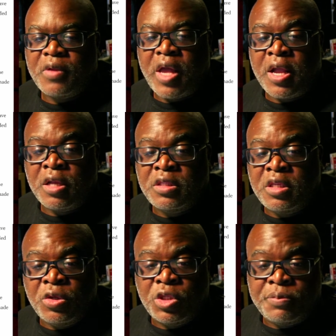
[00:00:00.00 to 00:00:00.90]
I
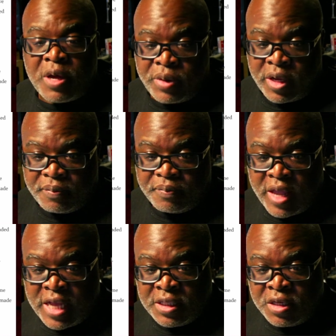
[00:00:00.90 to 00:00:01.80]
continued sputtering
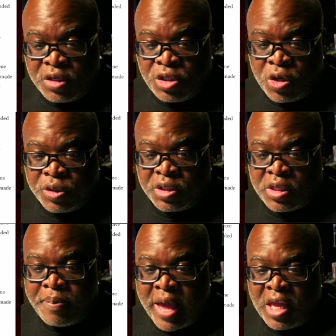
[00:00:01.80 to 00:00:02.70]
and didn't notice
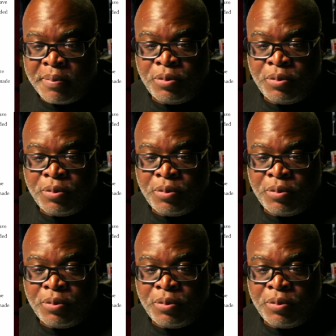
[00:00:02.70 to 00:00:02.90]
the panic